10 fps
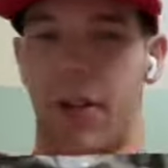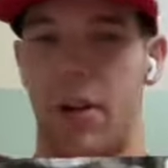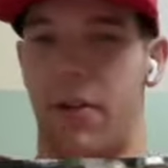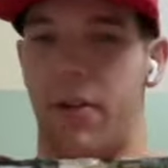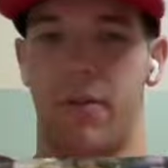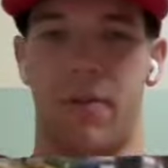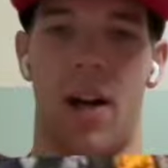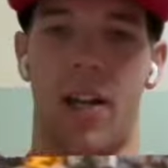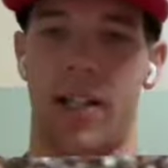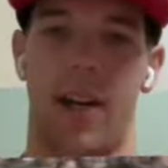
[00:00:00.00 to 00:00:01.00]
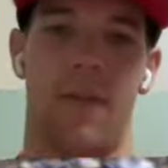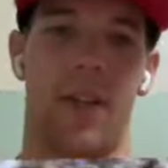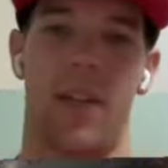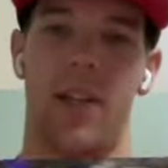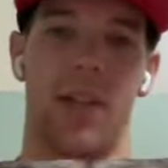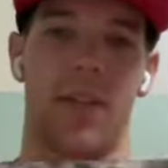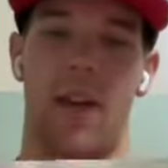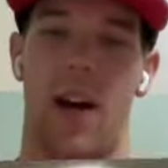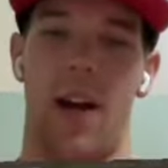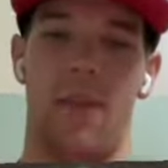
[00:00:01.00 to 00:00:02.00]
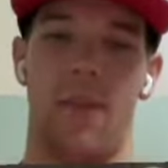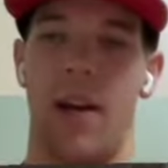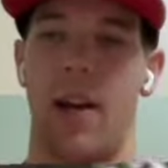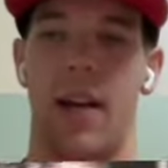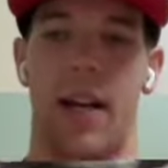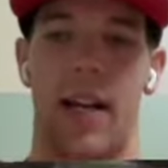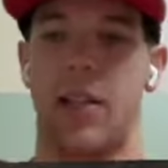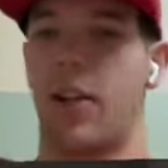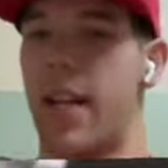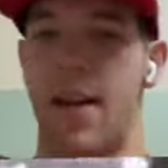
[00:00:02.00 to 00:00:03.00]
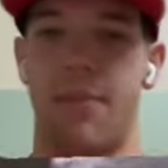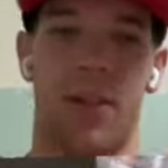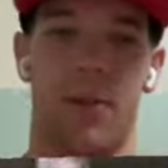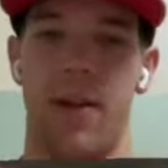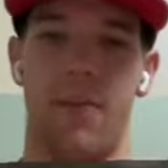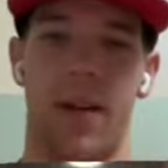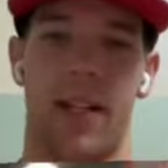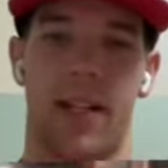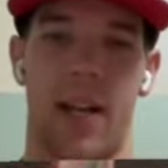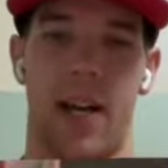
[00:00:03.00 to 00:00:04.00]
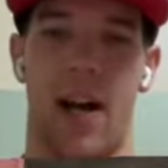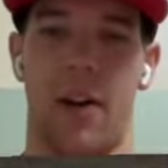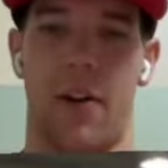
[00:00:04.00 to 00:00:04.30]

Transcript: able to go through the rocks and everything just fine, but it's all the in between bits that you